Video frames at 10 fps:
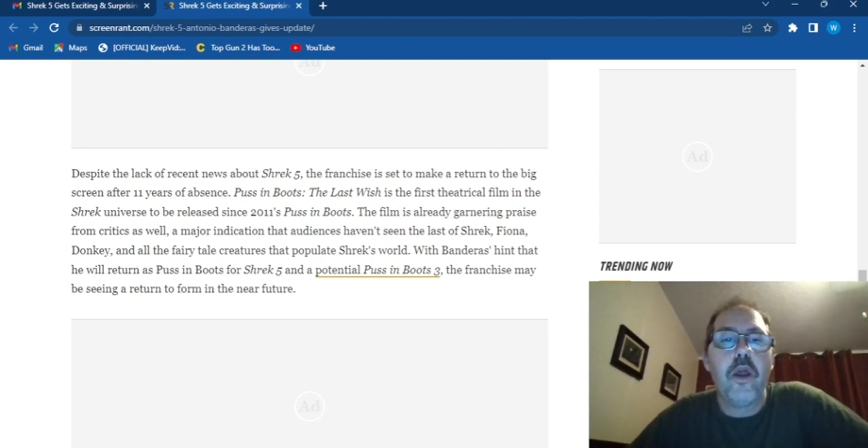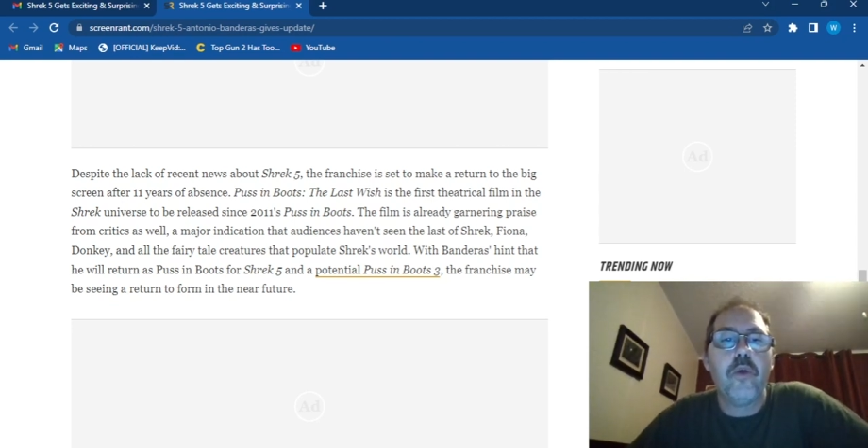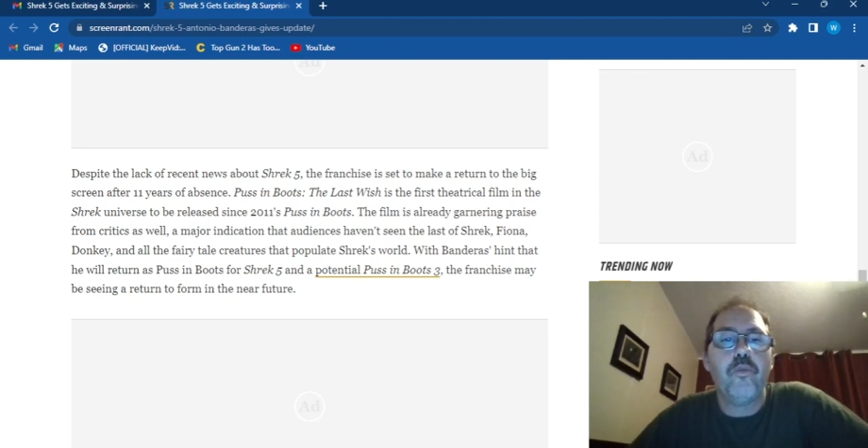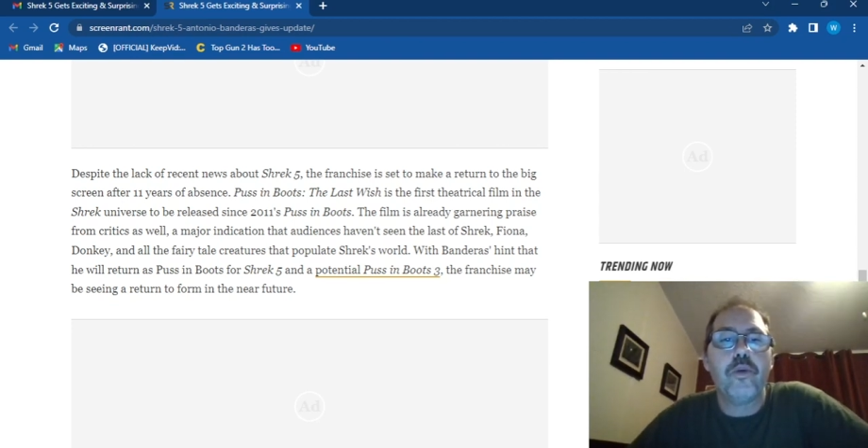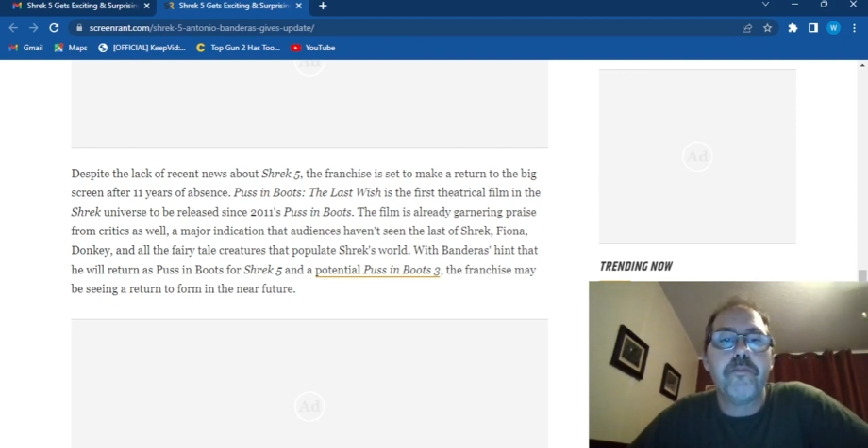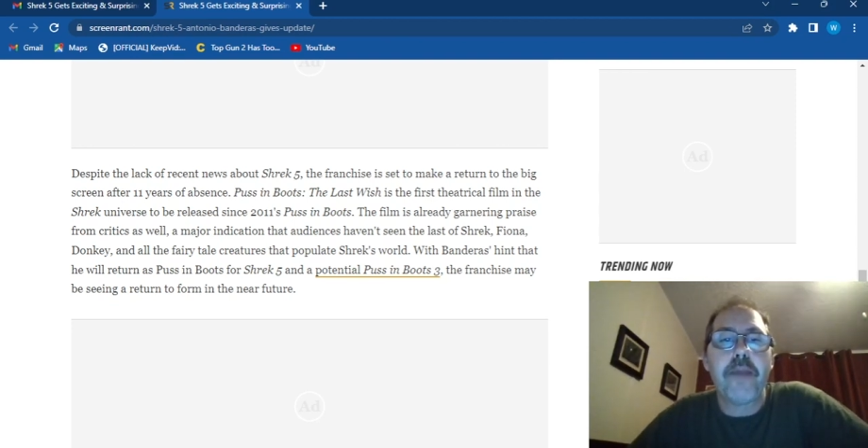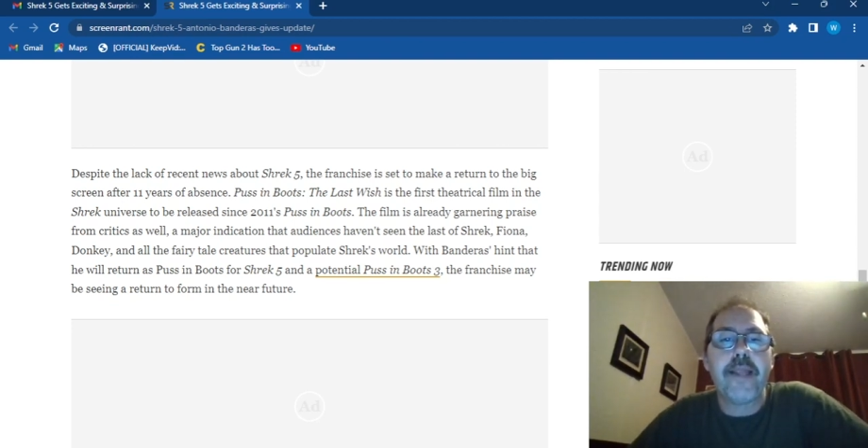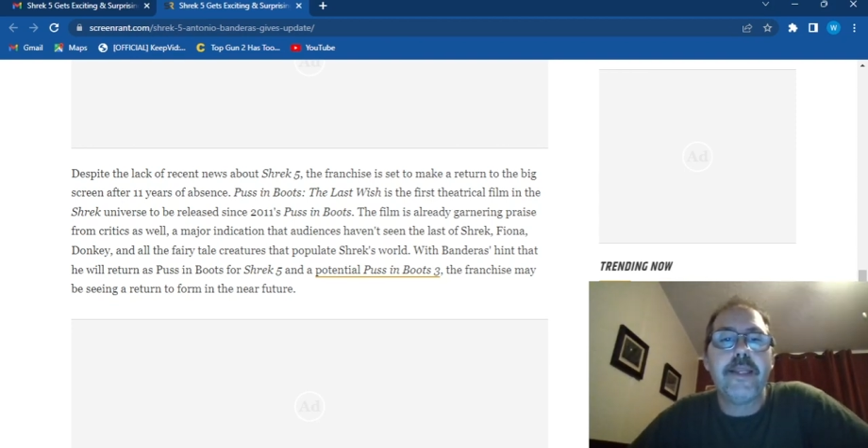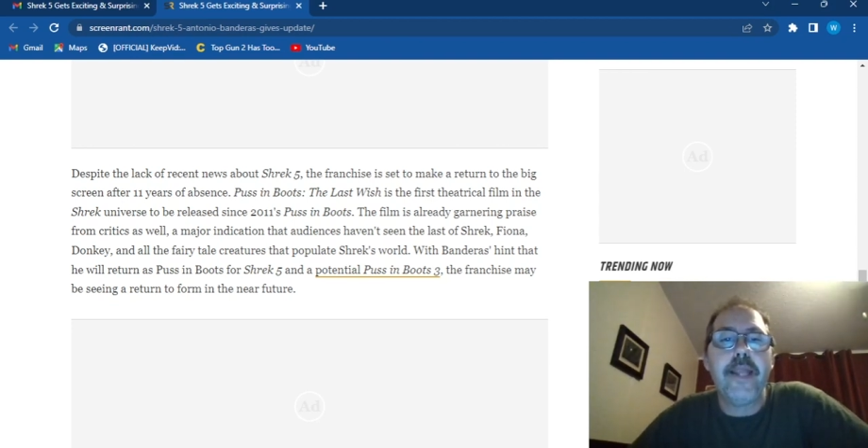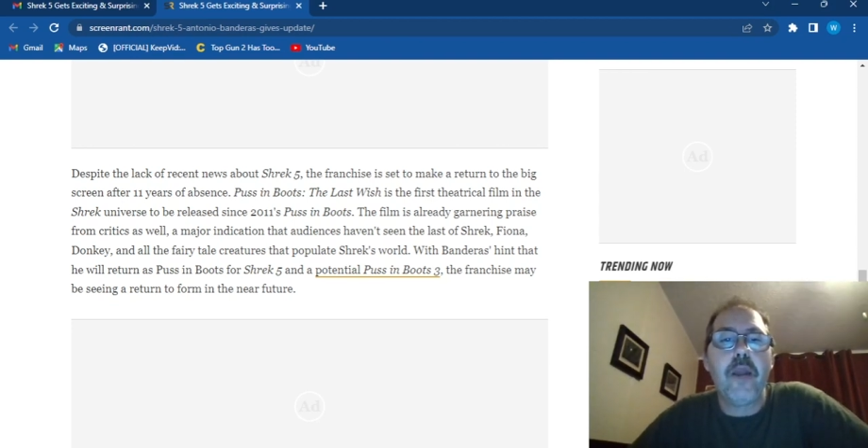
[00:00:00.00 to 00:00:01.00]
with
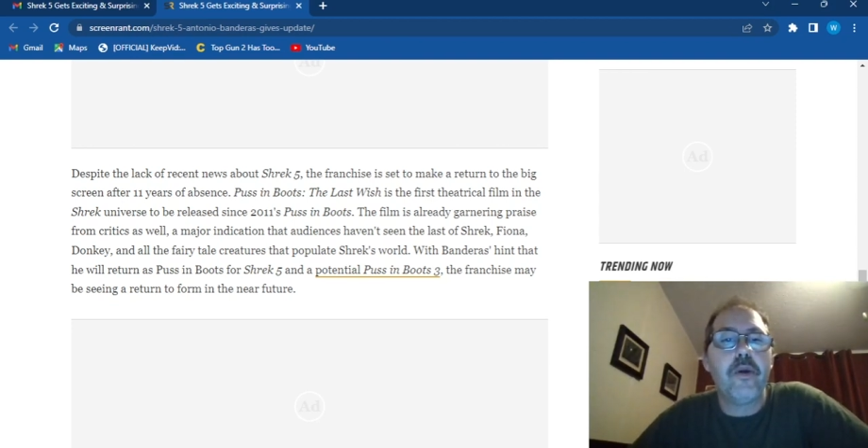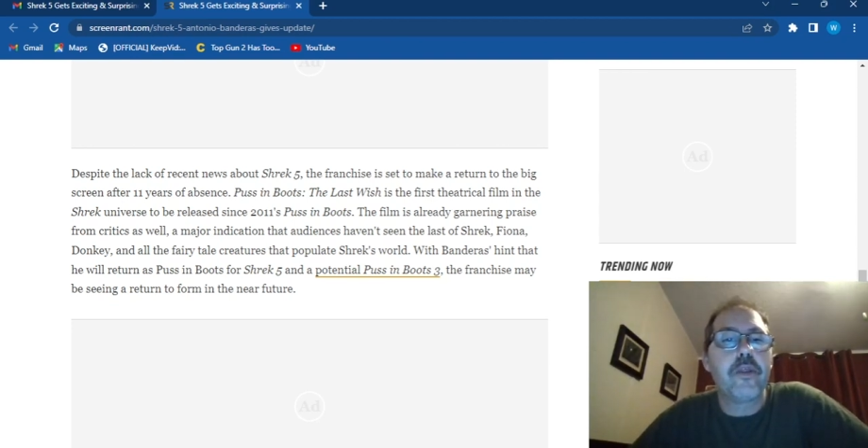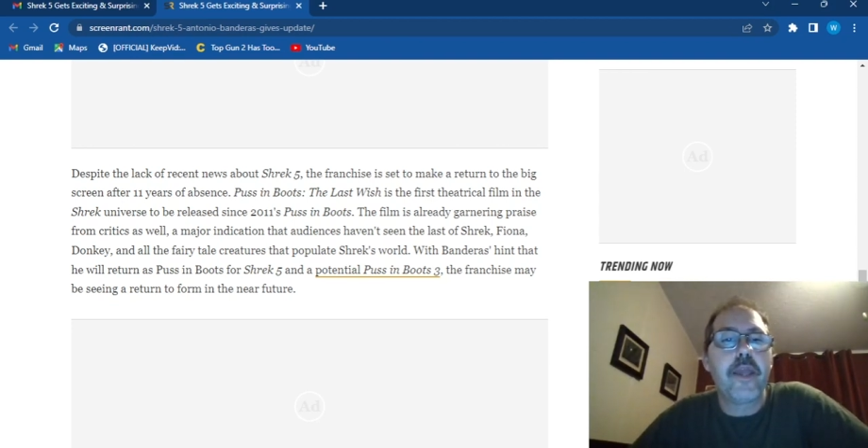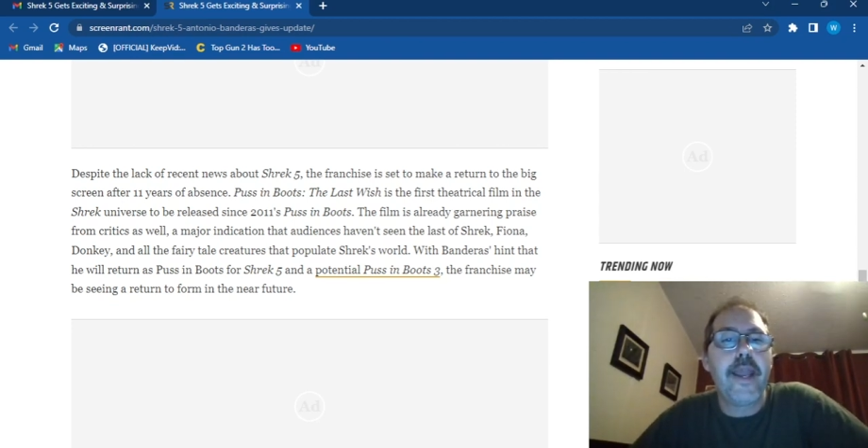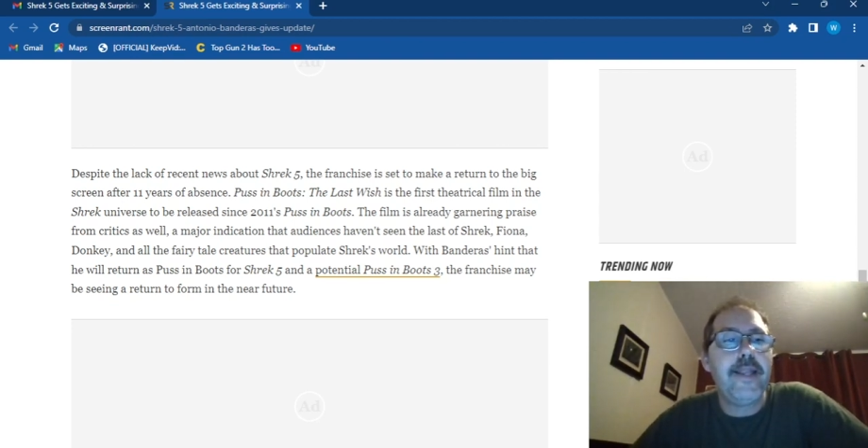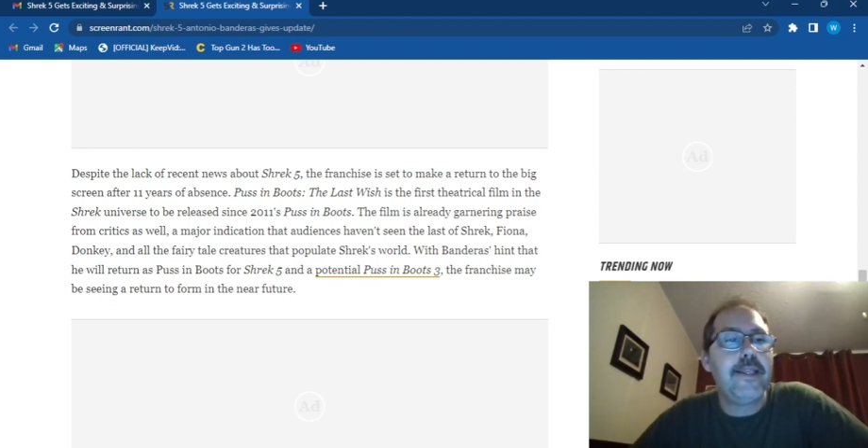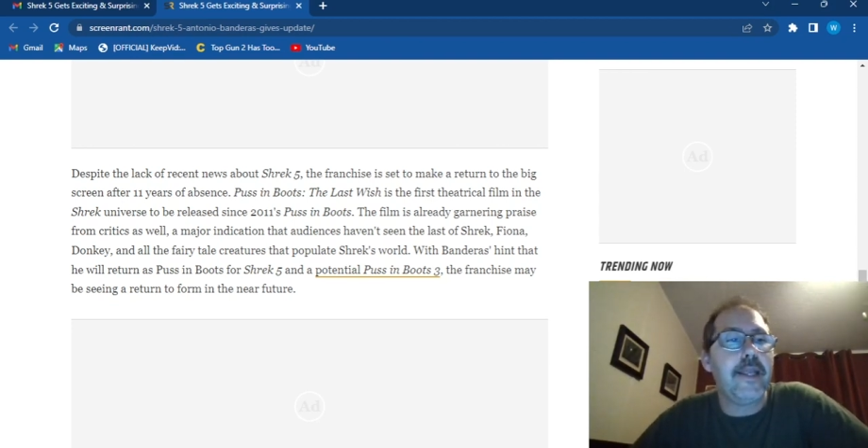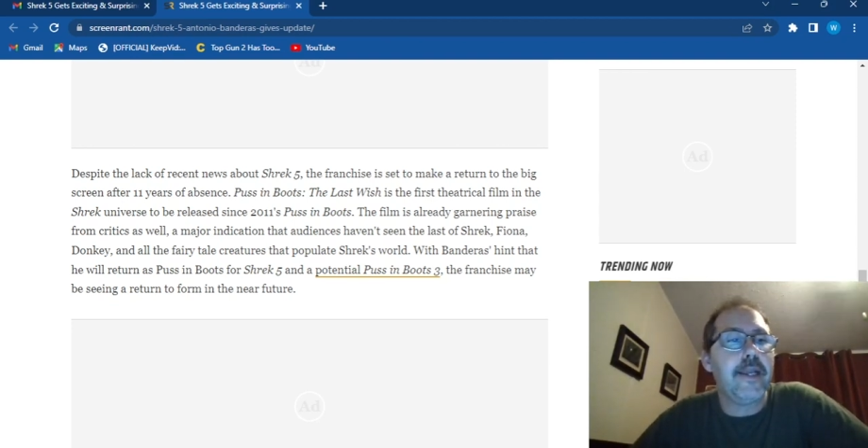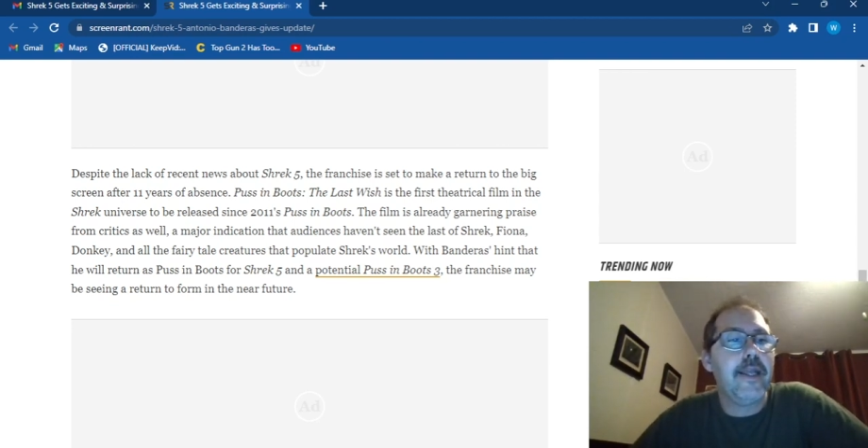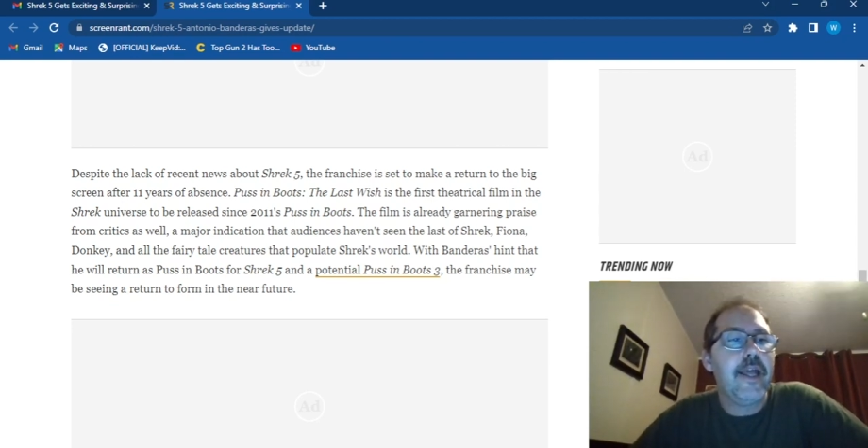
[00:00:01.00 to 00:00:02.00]
Banderas
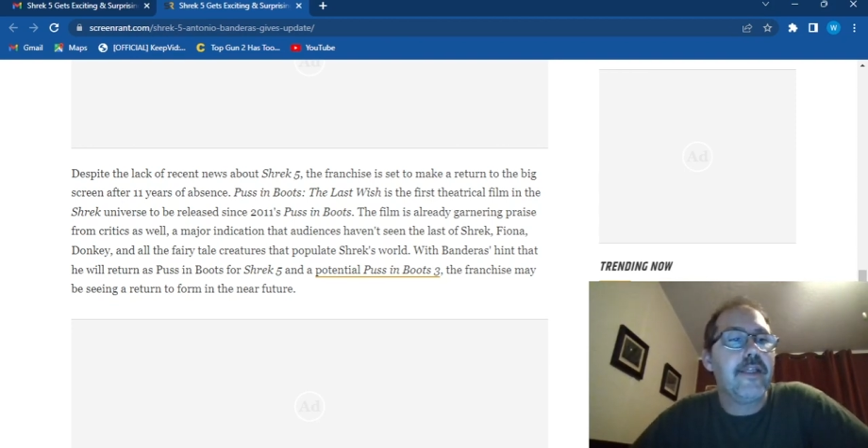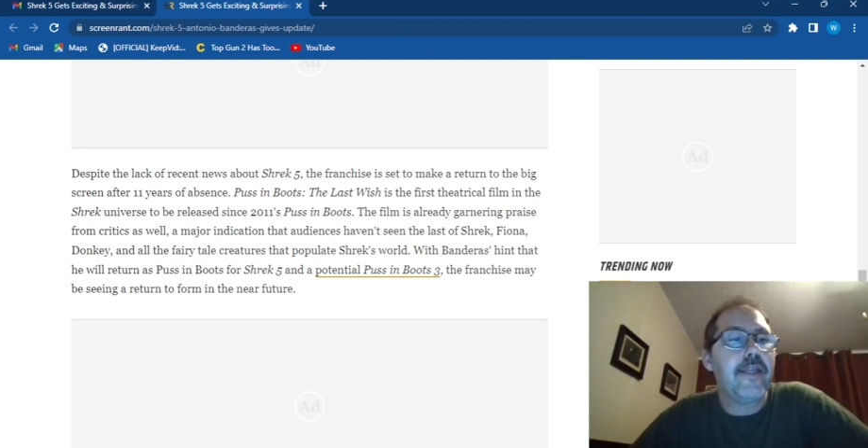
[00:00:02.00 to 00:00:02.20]
hinting